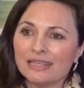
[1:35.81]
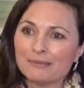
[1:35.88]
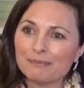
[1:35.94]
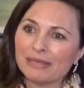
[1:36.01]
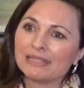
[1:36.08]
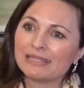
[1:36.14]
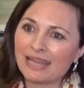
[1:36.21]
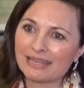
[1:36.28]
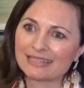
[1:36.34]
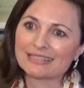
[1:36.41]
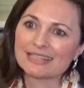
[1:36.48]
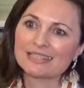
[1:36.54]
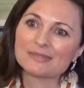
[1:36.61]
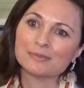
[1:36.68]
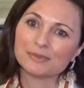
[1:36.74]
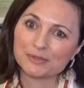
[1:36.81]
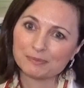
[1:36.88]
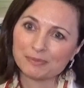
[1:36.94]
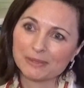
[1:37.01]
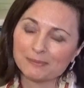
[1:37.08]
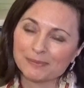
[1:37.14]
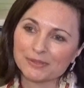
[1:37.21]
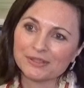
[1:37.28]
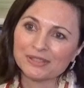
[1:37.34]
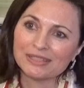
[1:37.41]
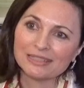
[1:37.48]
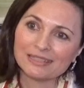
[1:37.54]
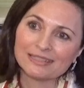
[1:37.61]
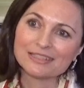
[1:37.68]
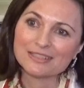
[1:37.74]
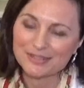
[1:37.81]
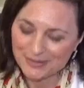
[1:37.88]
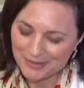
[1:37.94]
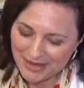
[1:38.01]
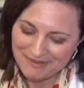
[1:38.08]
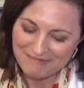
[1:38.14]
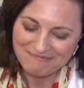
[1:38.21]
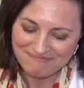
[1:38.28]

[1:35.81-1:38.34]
make it accessible to people. So, yeah.